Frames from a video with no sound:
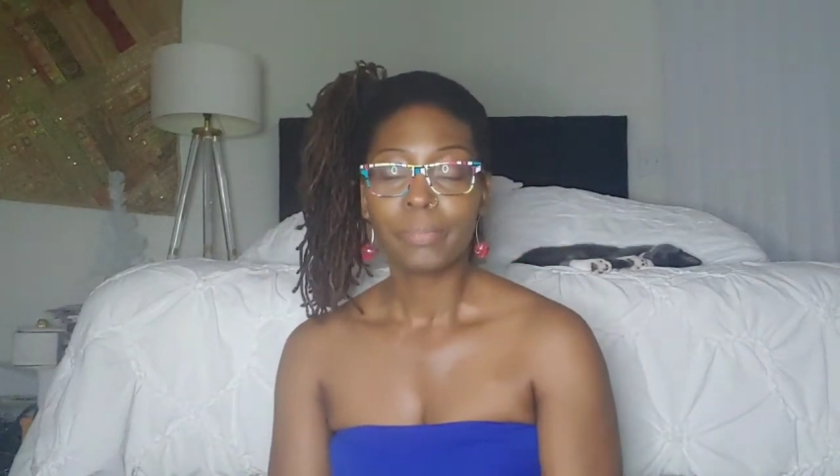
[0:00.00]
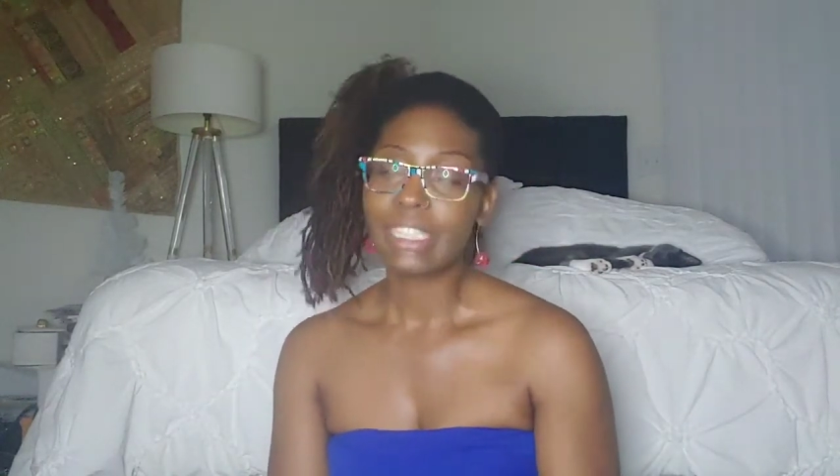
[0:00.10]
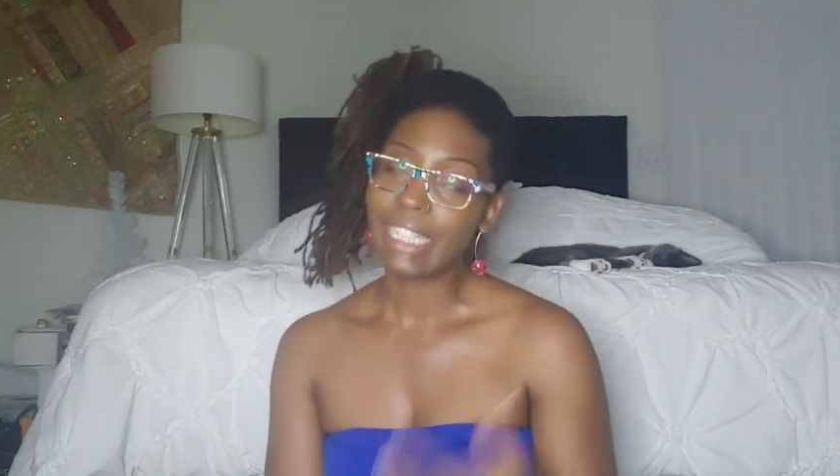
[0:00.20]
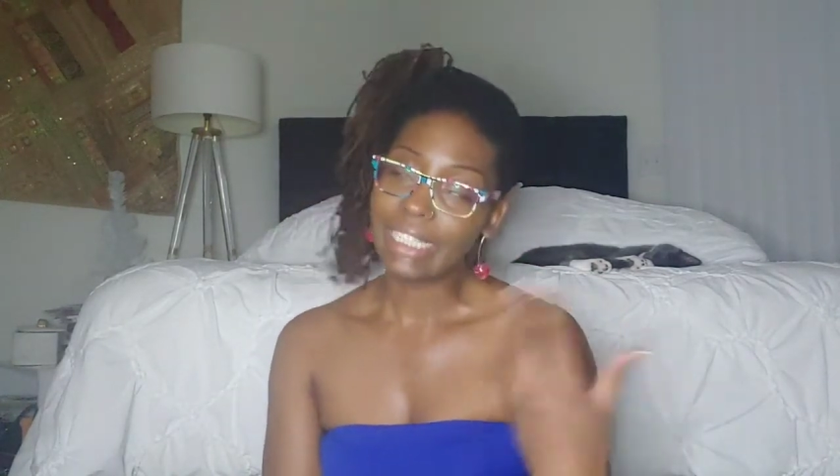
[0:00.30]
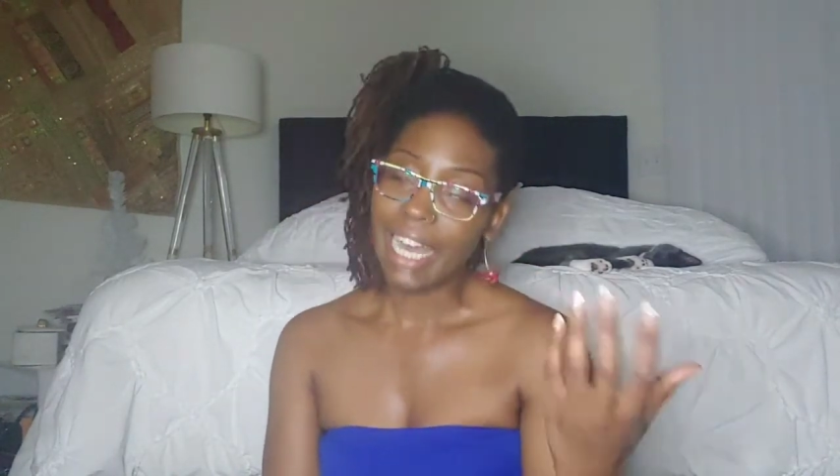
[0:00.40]

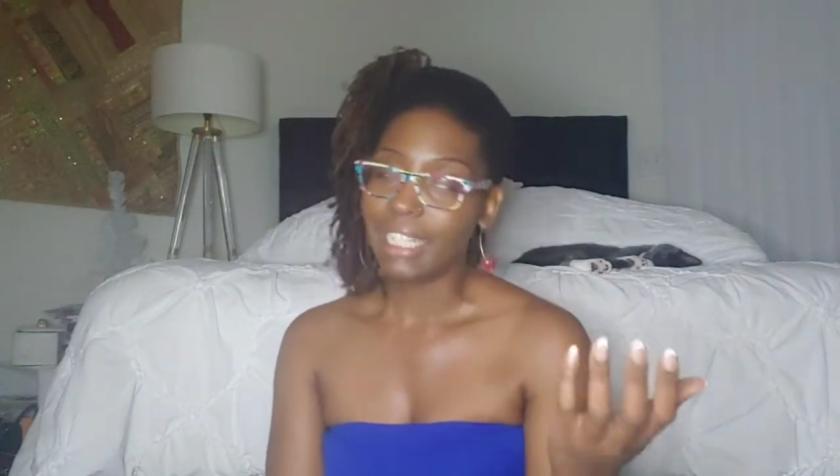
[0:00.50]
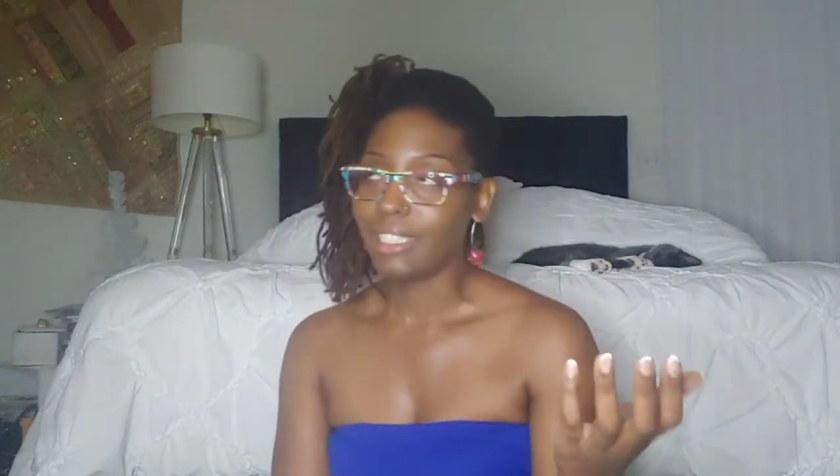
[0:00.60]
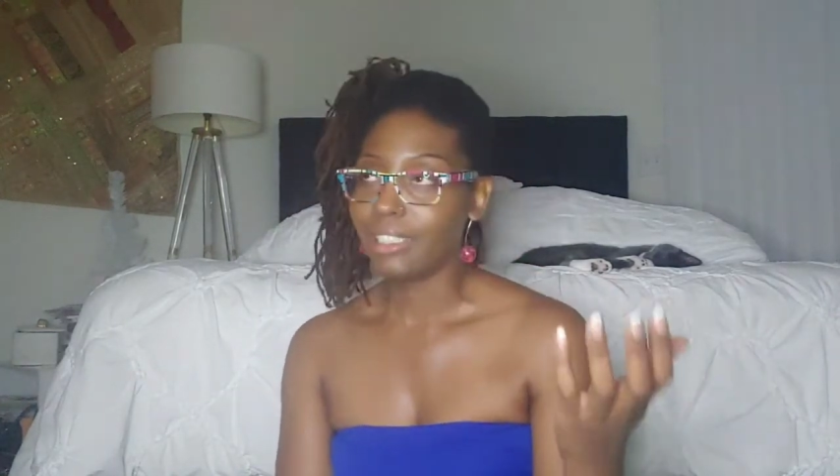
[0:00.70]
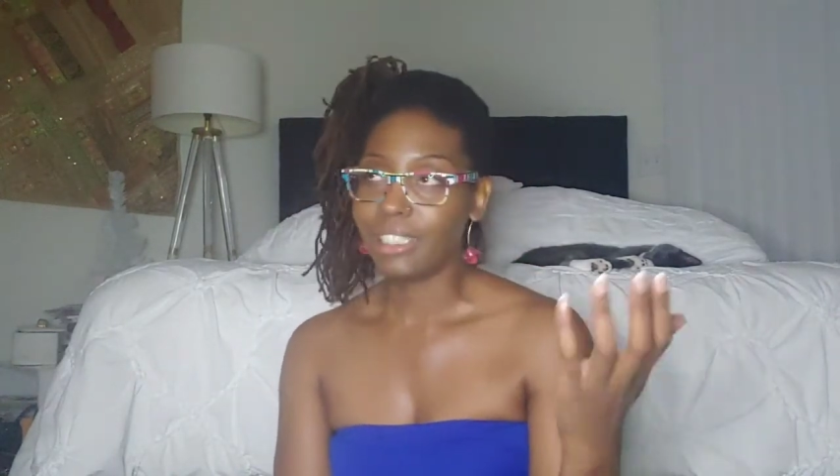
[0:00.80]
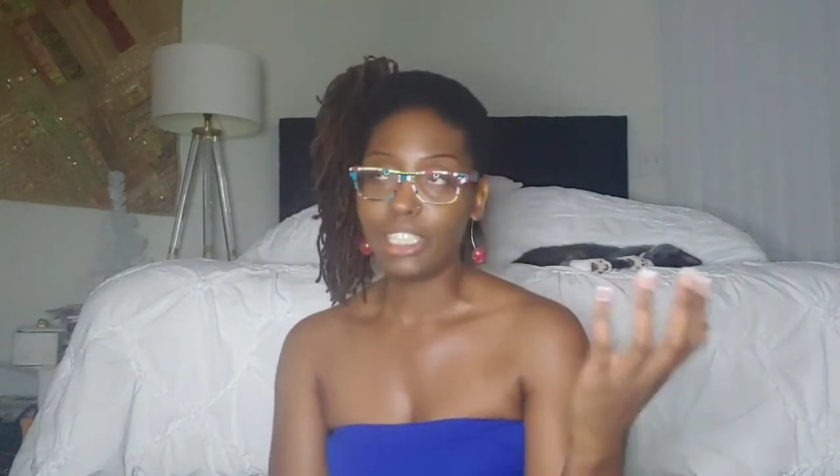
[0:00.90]
It's like the
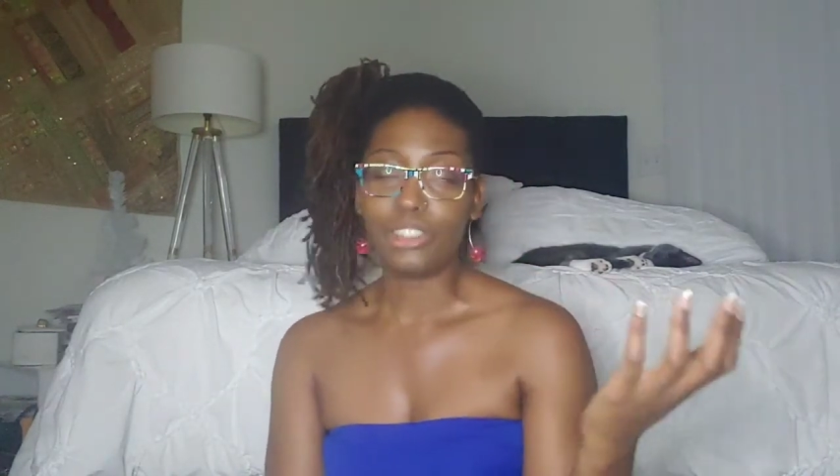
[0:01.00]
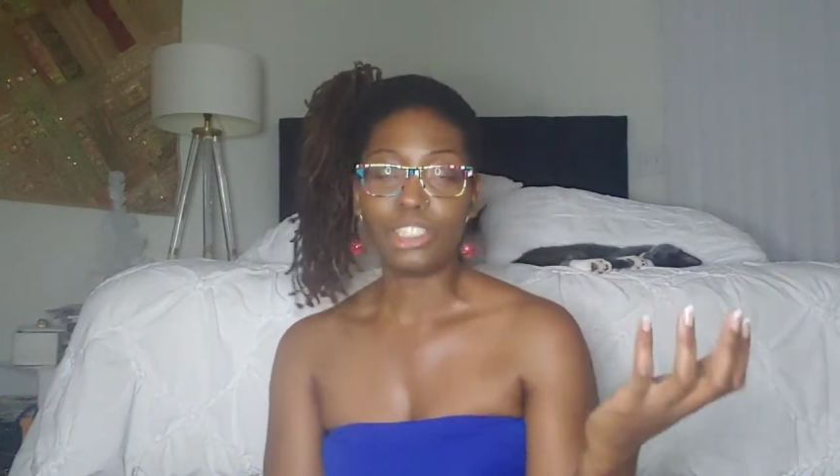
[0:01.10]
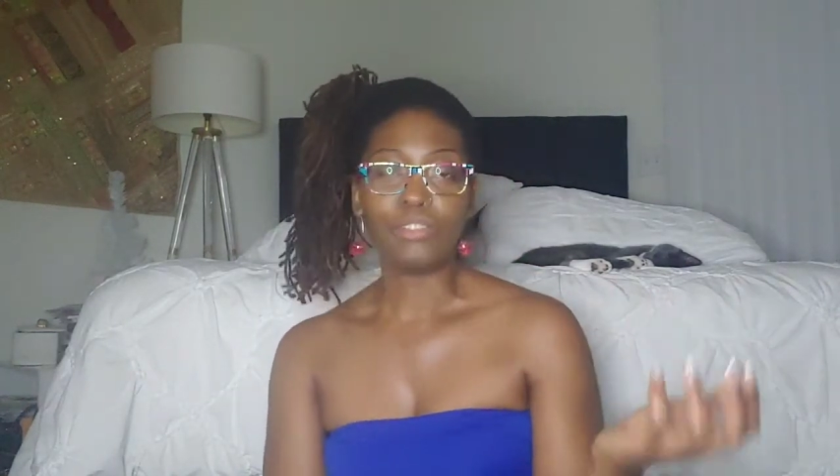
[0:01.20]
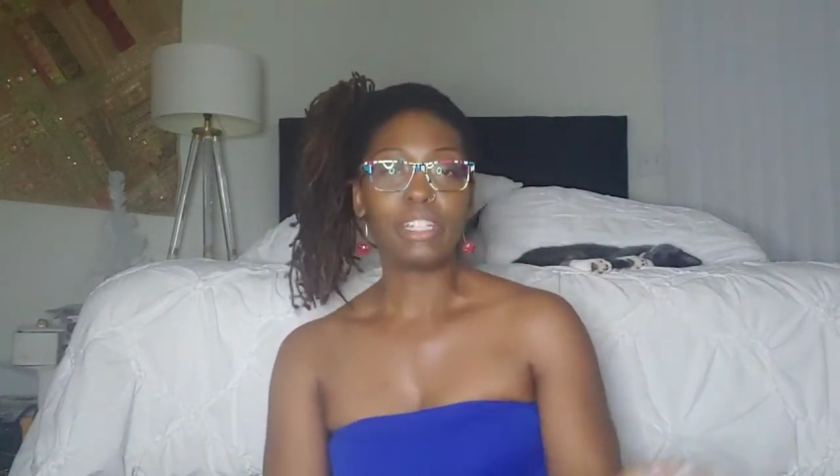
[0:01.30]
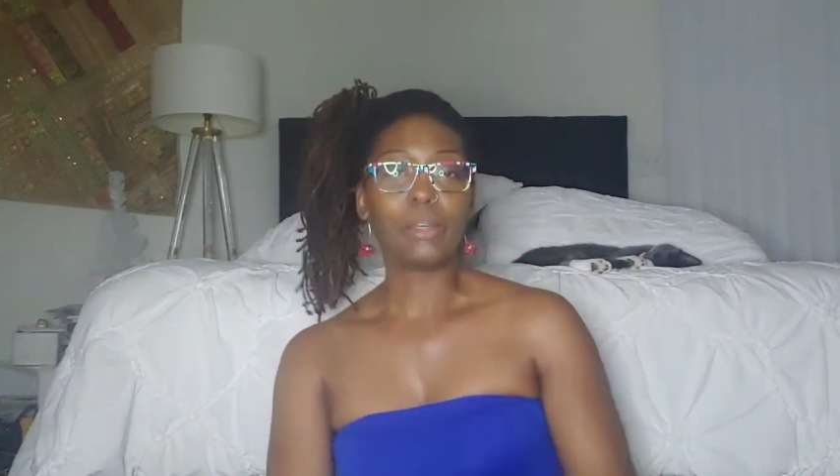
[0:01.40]
idea of the
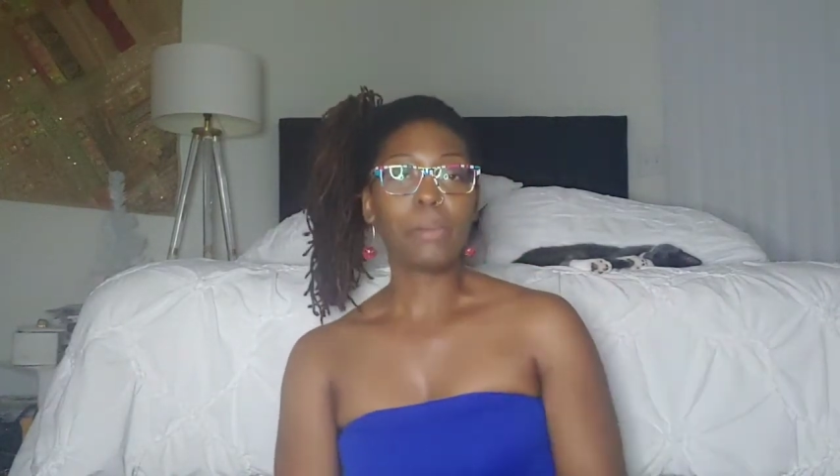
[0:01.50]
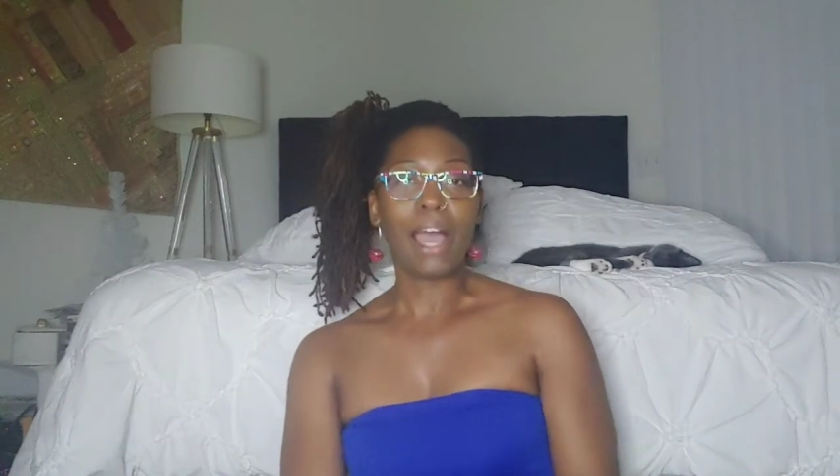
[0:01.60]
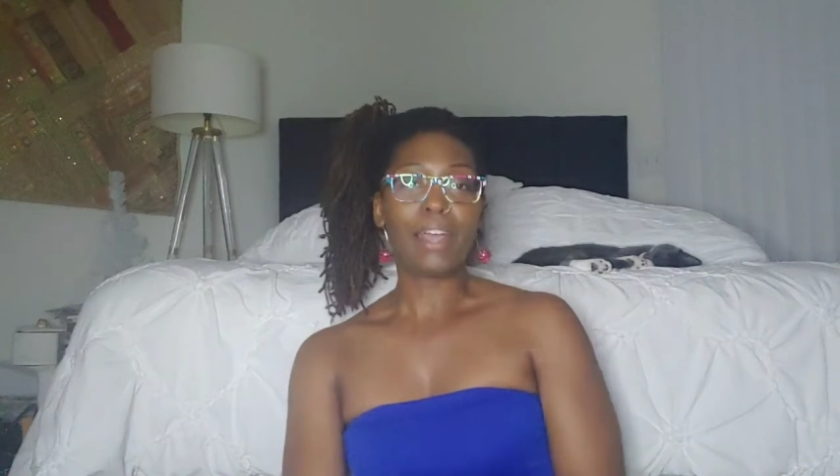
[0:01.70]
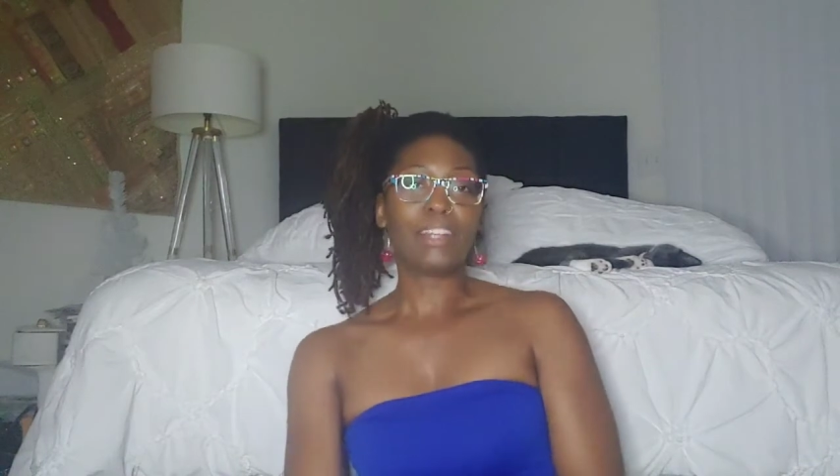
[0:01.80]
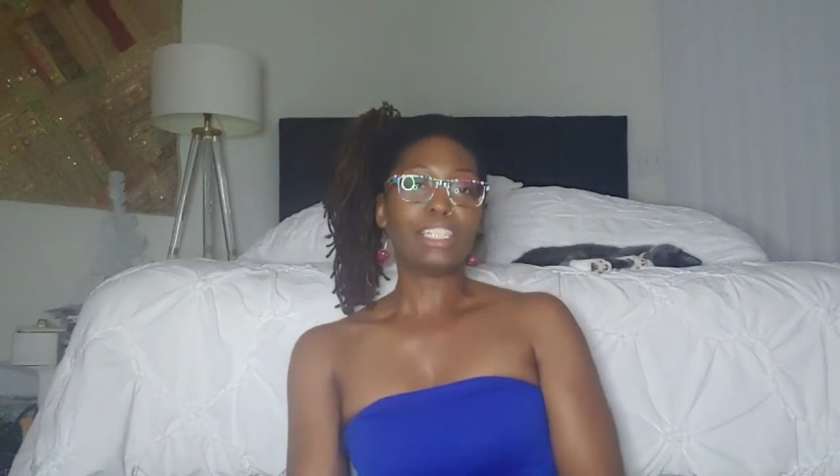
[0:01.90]
energy vampire